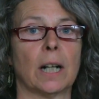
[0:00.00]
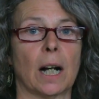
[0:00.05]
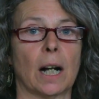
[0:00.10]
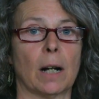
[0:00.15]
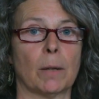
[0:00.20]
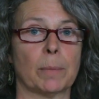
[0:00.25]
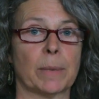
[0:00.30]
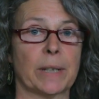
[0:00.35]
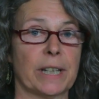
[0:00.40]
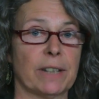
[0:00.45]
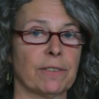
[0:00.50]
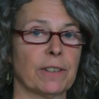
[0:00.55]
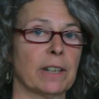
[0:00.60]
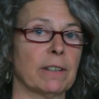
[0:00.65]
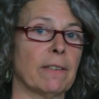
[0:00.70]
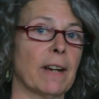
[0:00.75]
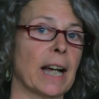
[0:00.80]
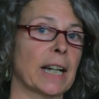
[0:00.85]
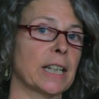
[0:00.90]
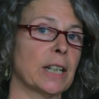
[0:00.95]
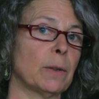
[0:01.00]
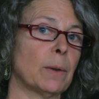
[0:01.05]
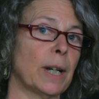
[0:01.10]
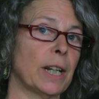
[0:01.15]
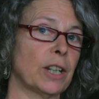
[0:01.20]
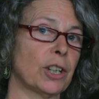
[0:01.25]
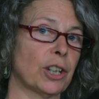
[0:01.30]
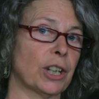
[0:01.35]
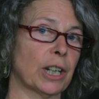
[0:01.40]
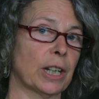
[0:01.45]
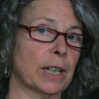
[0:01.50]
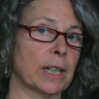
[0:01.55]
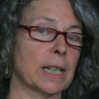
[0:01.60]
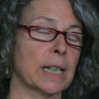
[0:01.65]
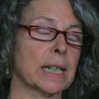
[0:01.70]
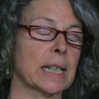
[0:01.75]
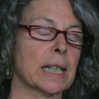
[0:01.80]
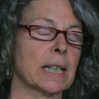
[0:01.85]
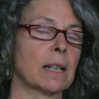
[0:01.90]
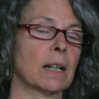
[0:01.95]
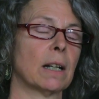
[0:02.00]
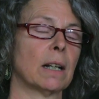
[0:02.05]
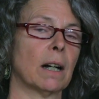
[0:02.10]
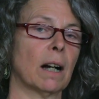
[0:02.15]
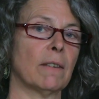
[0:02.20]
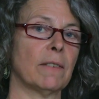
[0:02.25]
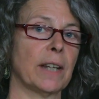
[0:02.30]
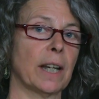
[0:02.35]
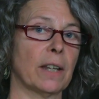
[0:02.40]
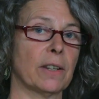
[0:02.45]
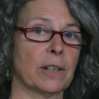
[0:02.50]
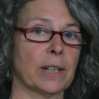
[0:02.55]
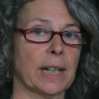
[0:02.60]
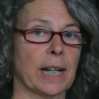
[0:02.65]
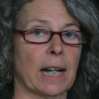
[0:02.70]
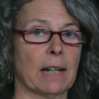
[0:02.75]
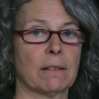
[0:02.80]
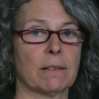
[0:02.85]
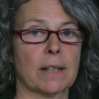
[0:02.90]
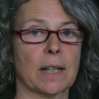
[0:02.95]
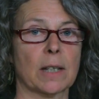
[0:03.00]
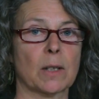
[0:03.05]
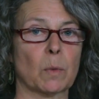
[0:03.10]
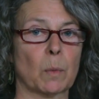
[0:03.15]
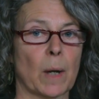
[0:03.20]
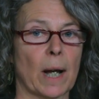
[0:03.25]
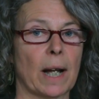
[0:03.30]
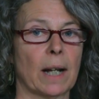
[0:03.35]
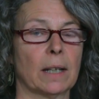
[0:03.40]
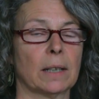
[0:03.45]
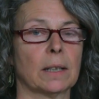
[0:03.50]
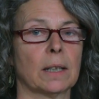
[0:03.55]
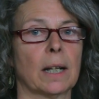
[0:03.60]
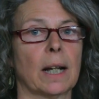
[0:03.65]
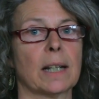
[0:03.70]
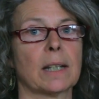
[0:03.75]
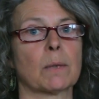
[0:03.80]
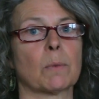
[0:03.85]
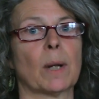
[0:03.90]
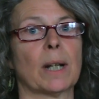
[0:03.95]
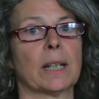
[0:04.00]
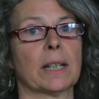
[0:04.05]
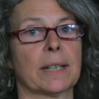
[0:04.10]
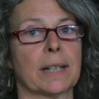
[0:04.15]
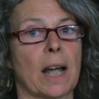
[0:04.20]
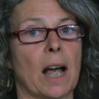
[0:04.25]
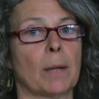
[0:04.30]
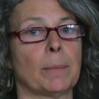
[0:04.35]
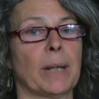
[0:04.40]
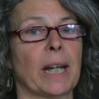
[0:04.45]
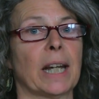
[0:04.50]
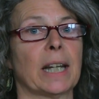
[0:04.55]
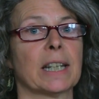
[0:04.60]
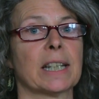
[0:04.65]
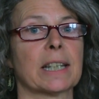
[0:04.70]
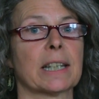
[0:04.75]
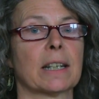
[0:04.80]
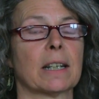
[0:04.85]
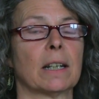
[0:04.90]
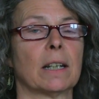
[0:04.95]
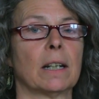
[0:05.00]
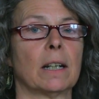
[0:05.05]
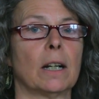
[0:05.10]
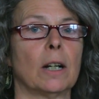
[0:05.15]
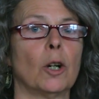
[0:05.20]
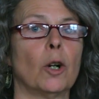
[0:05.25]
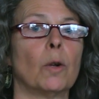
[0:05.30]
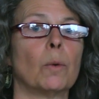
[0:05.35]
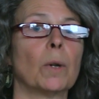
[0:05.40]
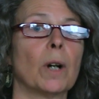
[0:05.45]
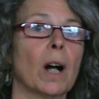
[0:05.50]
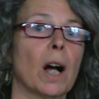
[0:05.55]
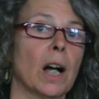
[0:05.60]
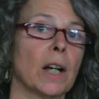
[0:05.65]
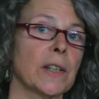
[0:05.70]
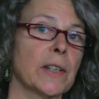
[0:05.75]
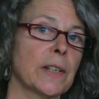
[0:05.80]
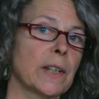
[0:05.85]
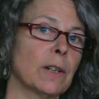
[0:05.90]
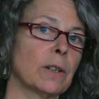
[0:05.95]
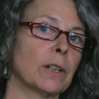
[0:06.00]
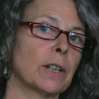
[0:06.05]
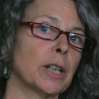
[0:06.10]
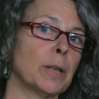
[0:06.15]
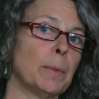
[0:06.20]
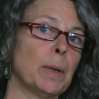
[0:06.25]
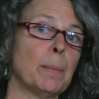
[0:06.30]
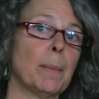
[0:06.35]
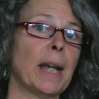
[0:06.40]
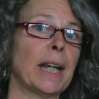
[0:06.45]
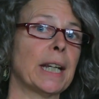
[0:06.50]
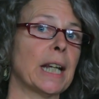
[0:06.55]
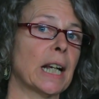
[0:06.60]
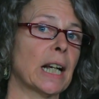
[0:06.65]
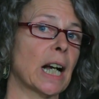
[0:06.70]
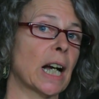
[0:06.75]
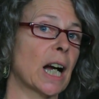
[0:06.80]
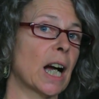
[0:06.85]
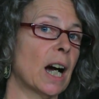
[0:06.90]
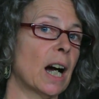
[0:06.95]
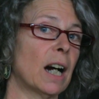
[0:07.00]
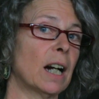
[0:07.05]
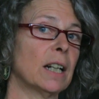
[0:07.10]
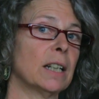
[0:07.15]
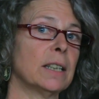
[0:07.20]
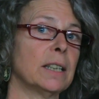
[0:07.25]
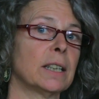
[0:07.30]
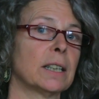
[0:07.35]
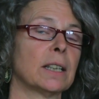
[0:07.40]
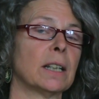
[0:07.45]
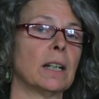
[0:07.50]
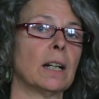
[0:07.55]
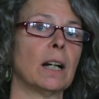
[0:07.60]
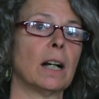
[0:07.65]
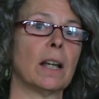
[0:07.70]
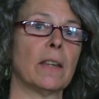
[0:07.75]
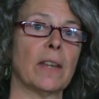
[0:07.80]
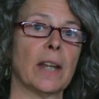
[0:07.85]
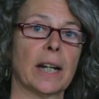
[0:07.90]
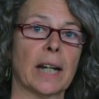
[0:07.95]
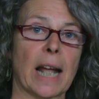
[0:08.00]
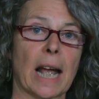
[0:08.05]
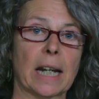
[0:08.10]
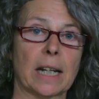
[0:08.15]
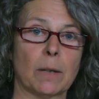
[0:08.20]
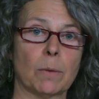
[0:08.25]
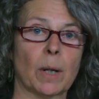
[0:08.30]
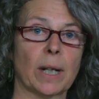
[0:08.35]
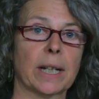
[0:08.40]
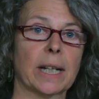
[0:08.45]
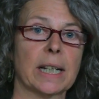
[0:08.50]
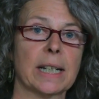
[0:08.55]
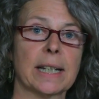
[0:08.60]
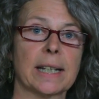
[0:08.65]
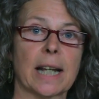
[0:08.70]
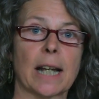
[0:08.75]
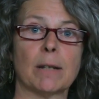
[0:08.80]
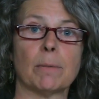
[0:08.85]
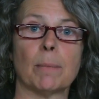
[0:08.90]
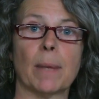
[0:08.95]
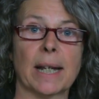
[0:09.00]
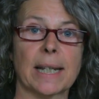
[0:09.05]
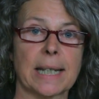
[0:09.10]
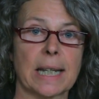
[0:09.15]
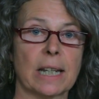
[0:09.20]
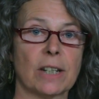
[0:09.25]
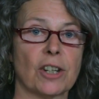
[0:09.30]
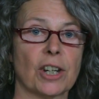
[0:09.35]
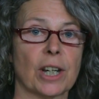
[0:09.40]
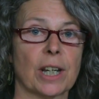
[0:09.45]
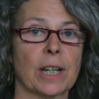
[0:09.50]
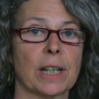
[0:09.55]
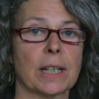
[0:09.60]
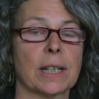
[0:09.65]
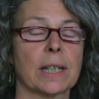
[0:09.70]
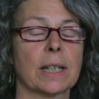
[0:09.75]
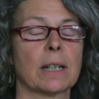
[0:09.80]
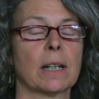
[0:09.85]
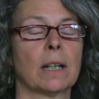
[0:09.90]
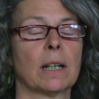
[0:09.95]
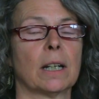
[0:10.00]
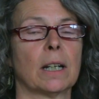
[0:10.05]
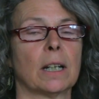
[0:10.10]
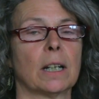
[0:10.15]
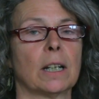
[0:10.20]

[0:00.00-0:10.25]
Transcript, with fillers: um, different evacuations of the other towns as well, as well as Namie's. We're also going to be making a card that anyone can send messages